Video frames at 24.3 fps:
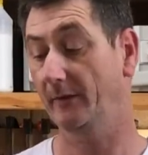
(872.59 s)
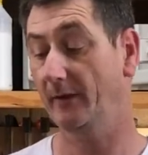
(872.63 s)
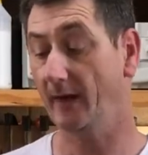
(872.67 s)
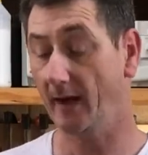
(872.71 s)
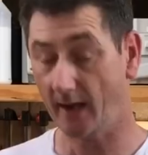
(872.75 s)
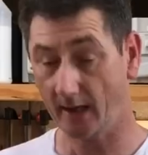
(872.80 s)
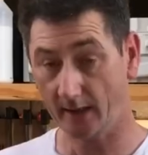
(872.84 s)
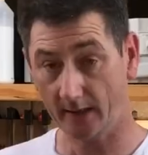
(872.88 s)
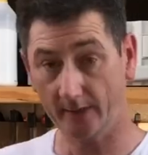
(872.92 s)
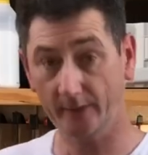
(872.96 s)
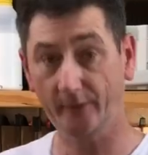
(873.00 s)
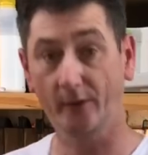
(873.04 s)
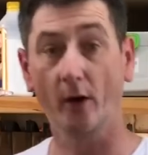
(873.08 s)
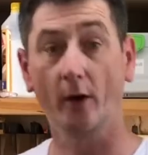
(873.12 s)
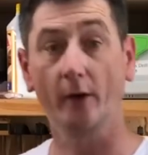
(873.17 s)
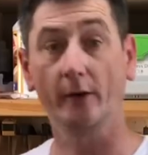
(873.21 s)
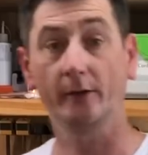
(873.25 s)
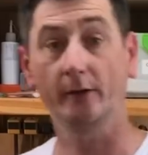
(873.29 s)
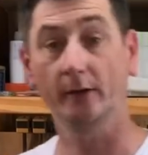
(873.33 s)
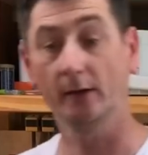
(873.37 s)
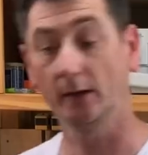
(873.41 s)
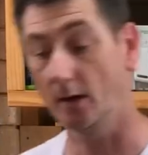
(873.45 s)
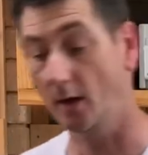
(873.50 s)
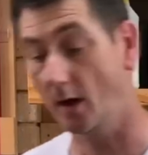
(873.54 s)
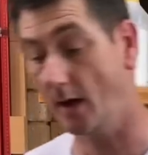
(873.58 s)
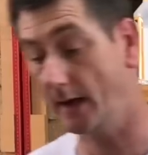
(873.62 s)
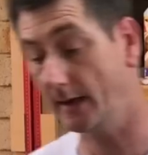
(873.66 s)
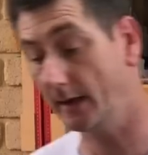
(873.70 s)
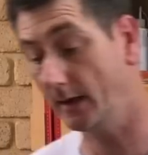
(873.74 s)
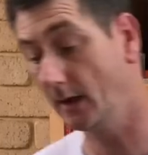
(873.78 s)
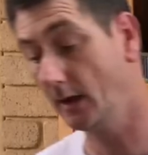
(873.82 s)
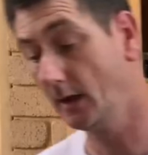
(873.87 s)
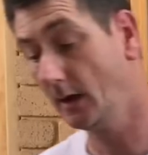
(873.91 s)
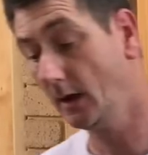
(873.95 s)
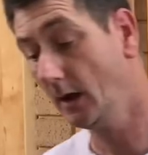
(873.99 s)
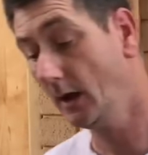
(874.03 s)
Yeah, it is nice and light,
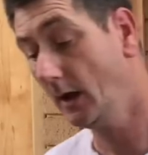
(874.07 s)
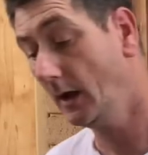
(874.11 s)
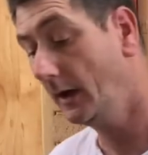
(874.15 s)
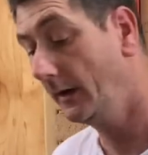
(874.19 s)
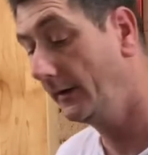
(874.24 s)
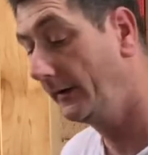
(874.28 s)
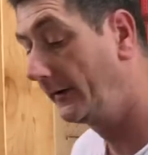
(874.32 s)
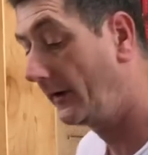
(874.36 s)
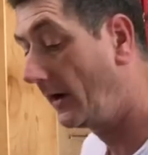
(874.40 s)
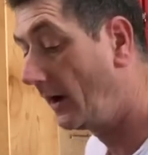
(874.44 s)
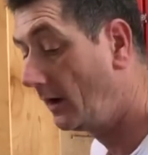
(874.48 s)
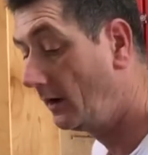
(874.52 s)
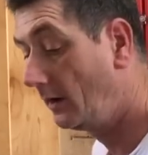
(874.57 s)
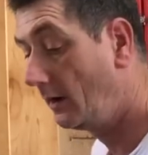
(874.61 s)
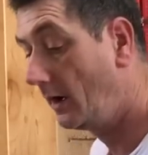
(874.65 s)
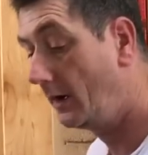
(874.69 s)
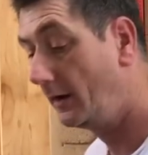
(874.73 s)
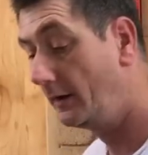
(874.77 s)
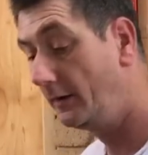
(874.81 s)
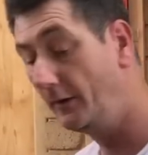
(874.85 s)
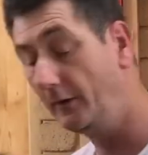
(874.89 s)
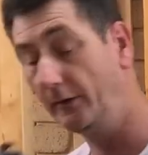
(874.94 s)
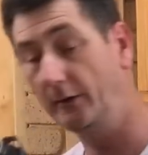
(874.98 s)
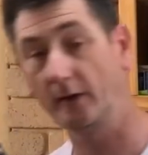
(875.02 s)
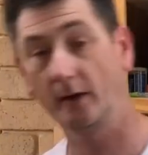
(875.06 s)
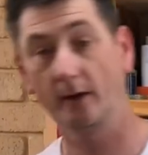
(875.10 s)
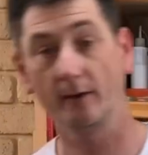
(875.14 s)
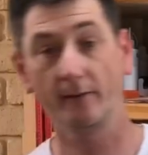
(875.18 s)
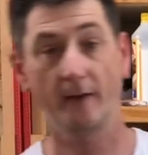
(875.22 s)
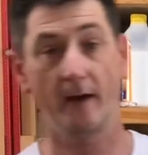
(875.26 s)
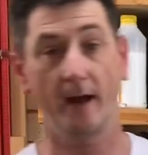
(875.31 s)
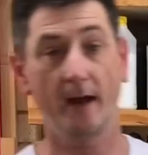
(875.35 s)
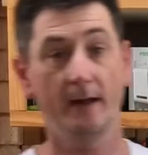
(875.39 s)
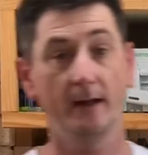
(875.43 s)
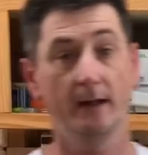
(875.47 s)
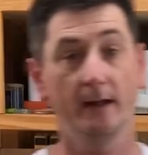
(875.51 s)
so using it
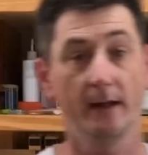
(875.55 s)
for any